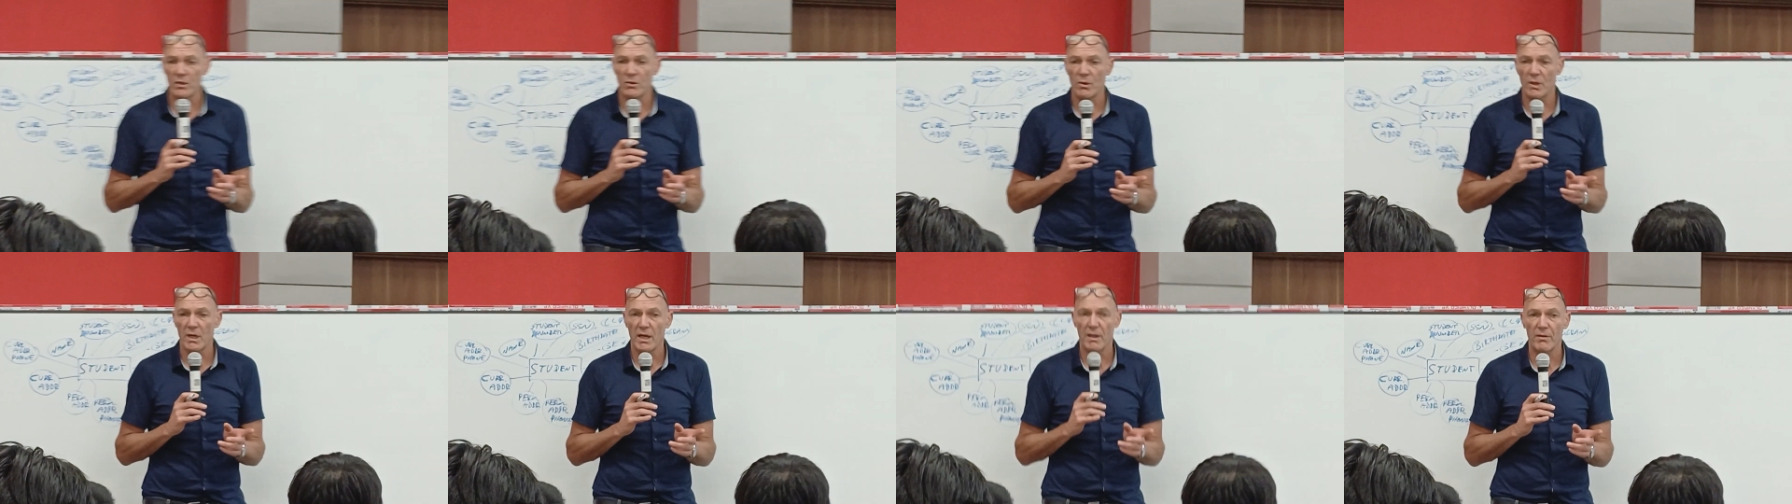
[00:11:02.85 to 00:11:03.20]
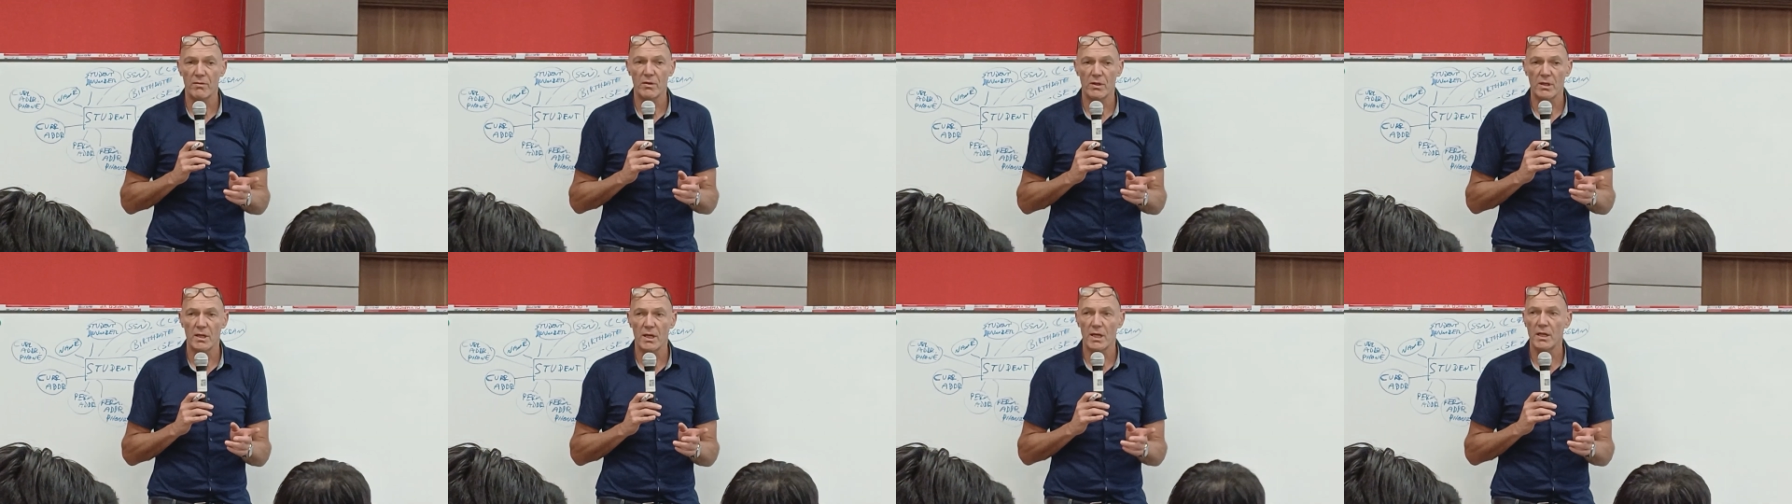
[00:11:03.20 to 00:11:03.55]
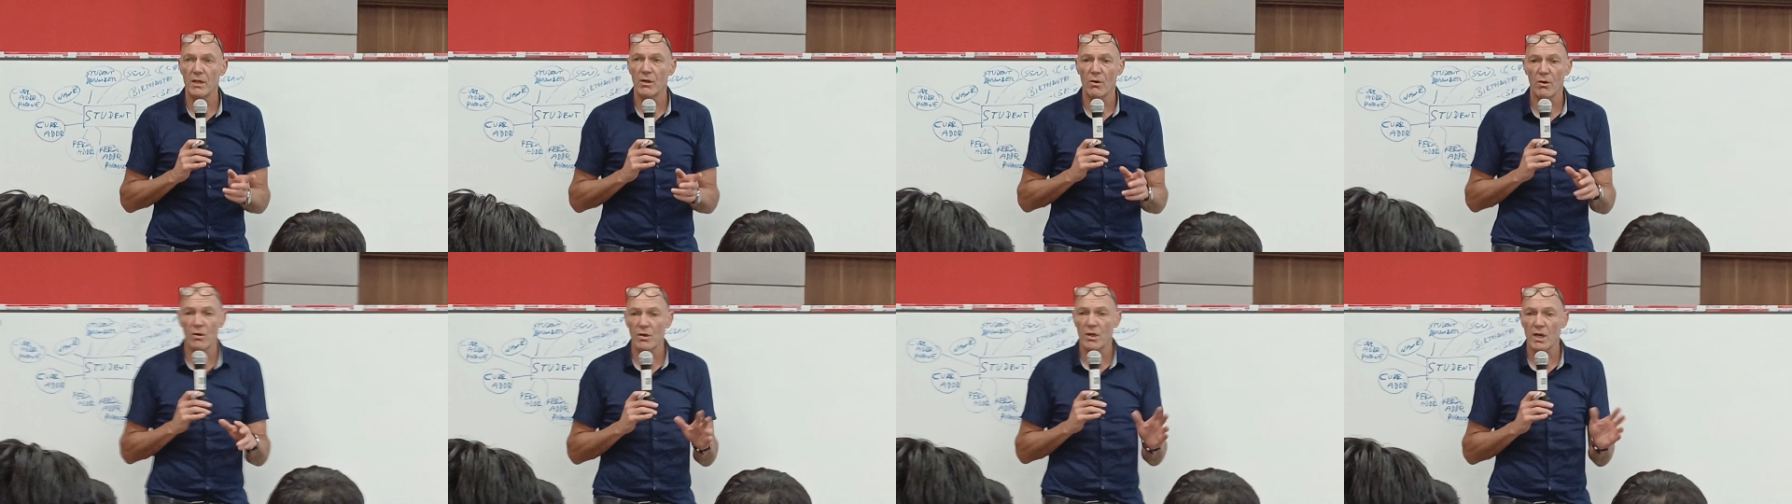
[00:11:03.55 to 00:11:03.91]
you have?
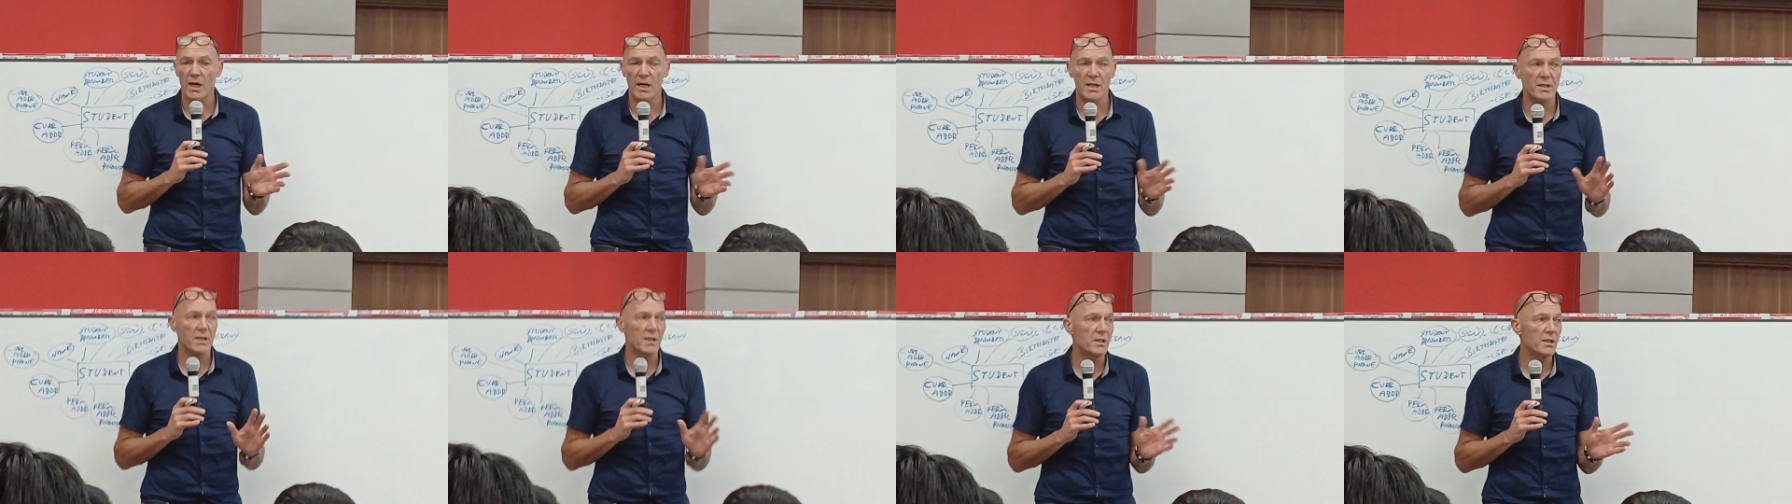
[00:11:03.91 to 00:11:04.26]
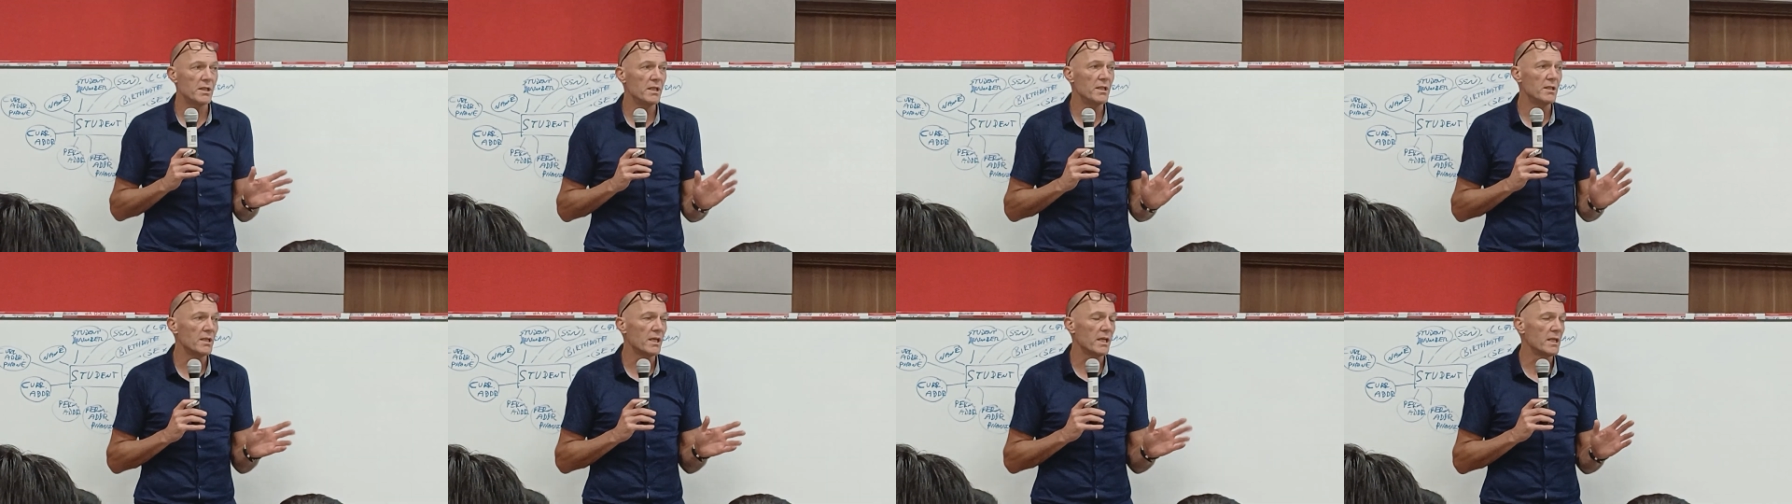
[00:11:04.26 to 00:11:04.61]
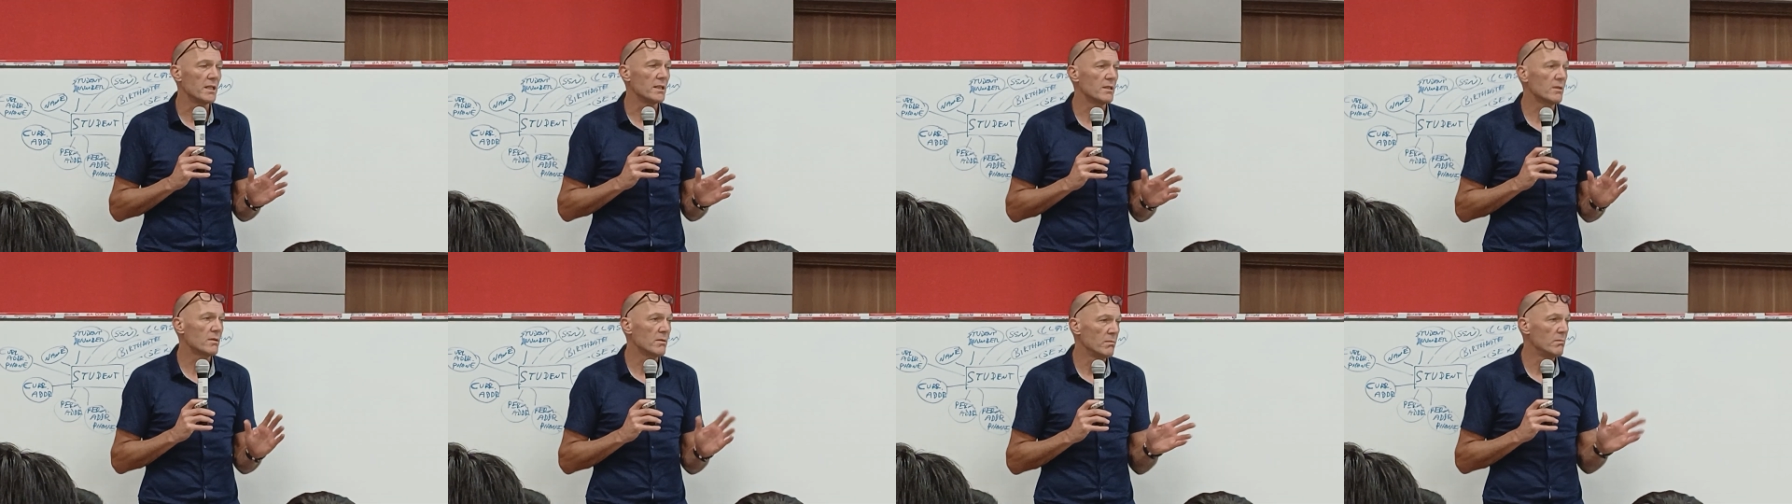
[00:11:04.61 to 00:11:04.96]
And all the other
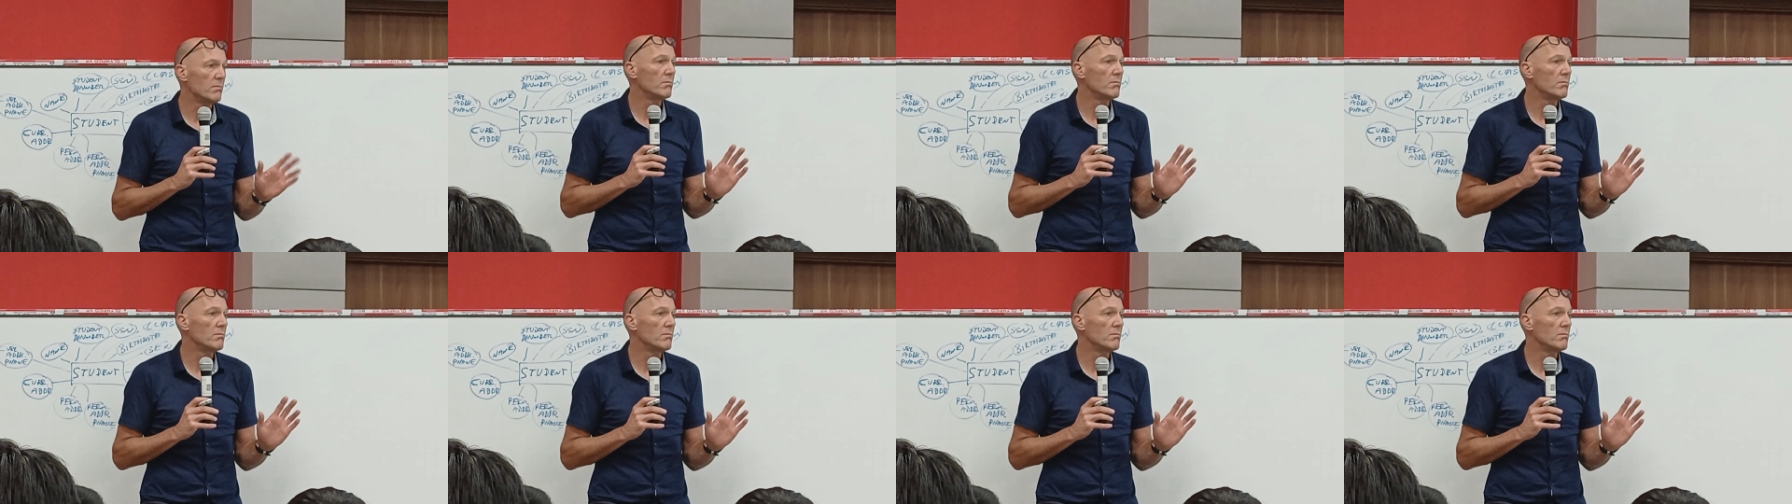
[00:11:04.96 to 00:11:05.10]
details.